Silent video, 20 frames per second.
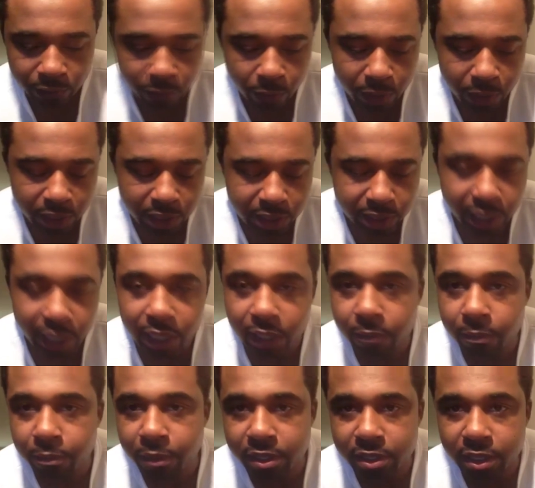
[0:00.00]
For one, he's
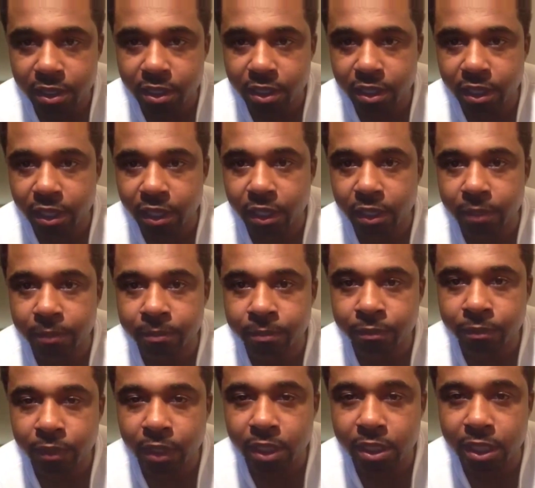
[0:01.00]
handling business. You dig?
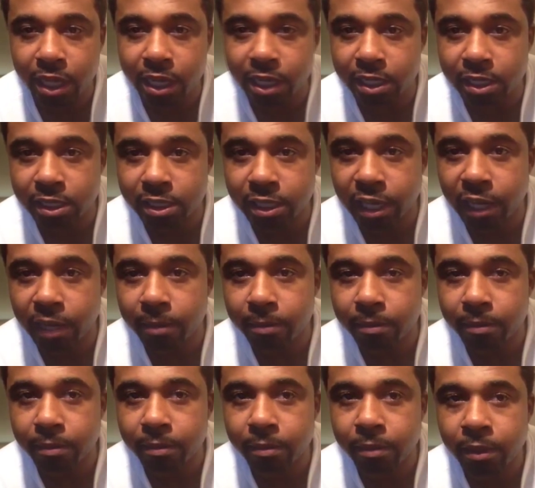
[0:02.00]
He's not gonna stop
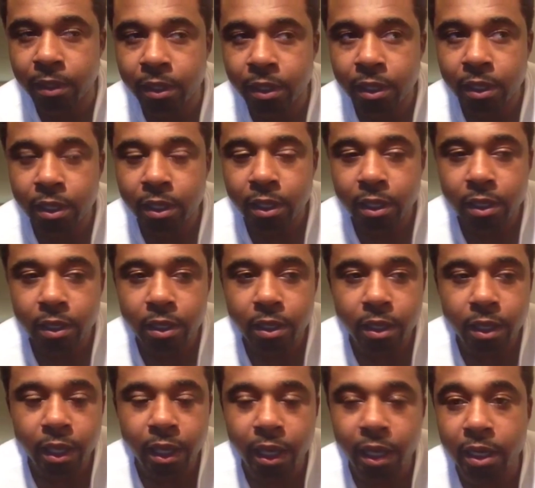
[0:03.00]

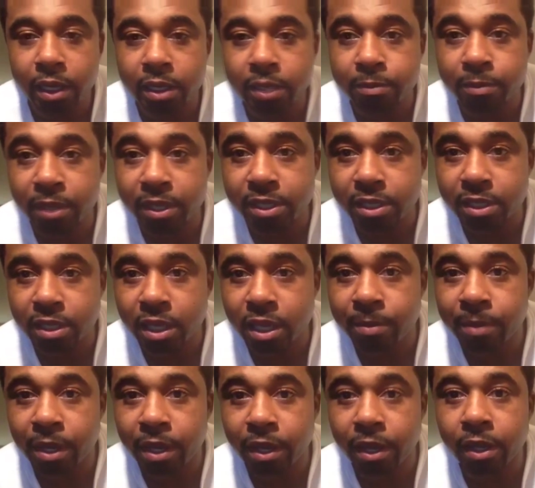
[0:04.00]
handling his business to
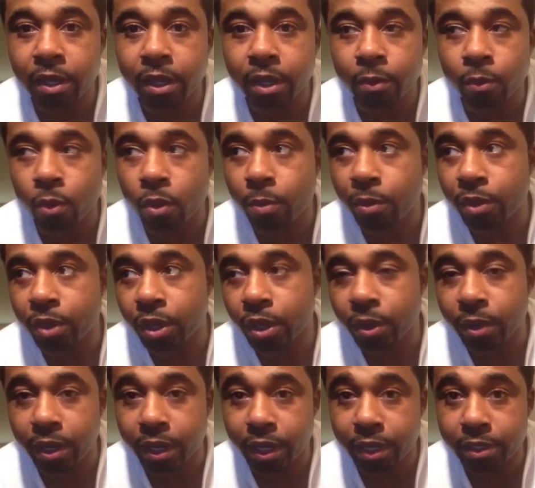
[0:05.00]
come out and, and whoop on
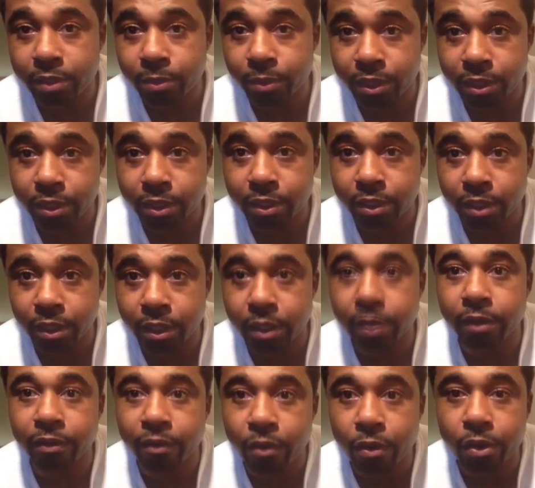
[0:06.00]
your ass, which you know,
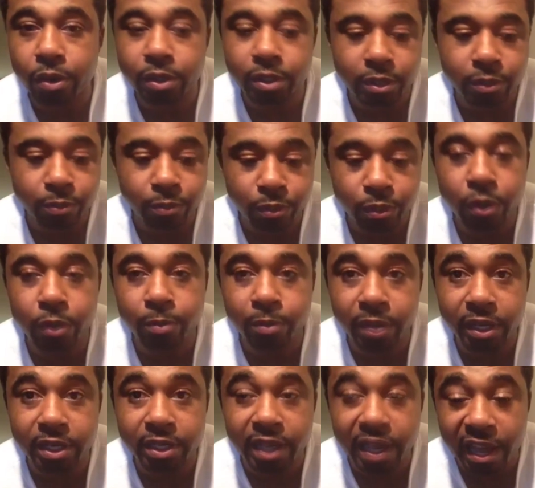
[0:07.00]
of course, took
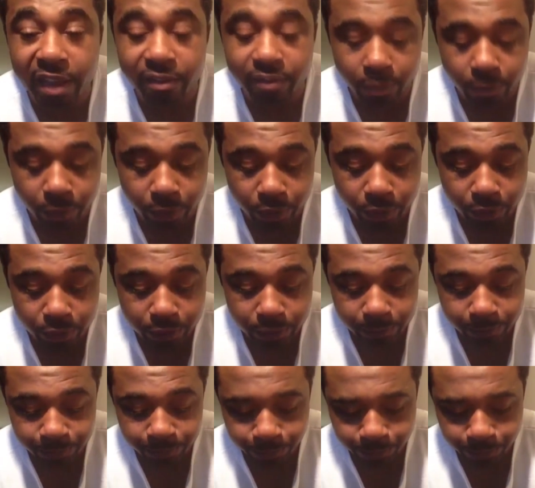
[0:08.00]
place afterwards.